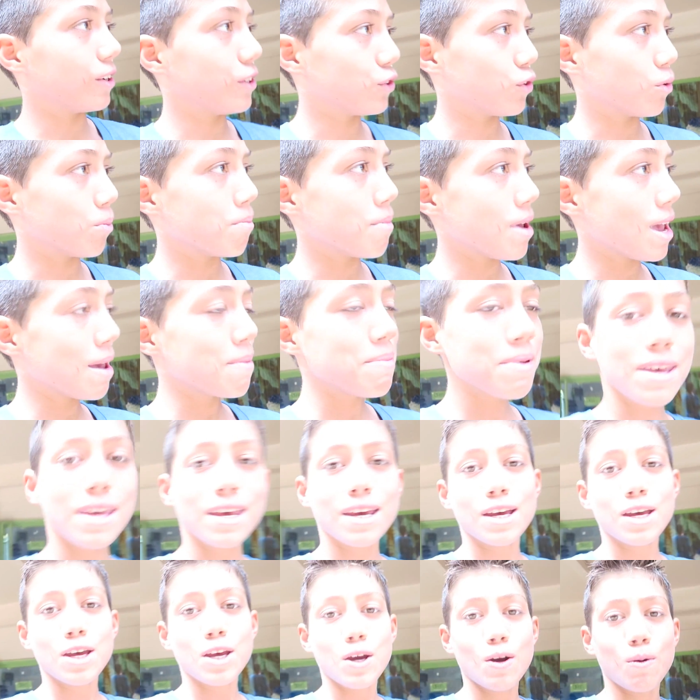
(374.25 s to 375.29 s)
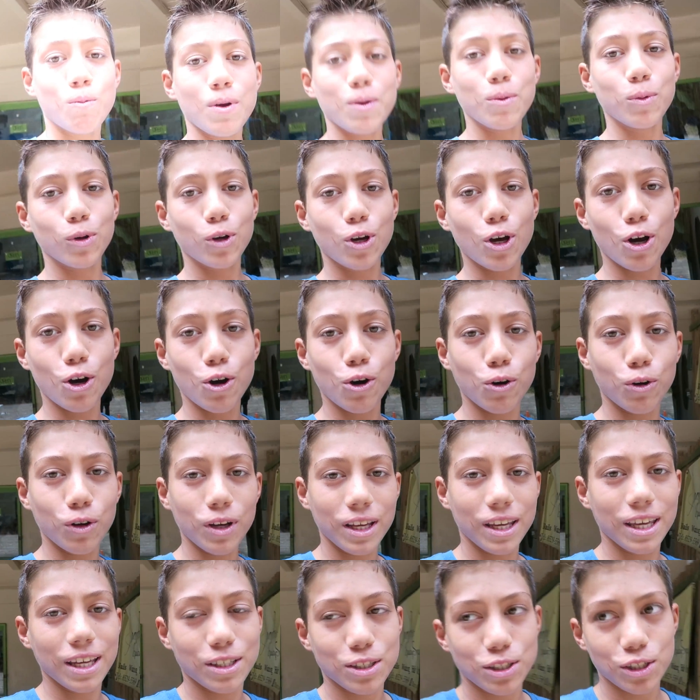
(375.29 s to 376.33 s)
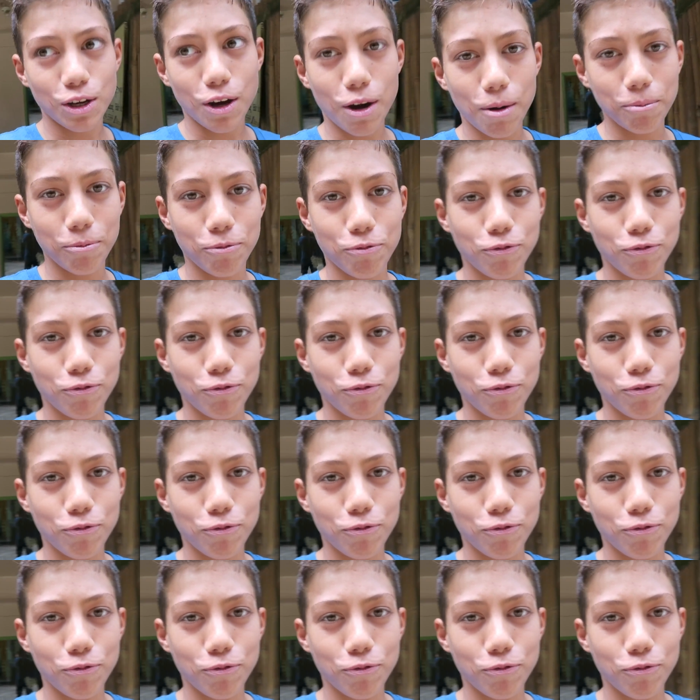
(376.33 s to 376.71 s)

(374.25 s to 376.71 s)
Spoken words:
so maybe we will go get some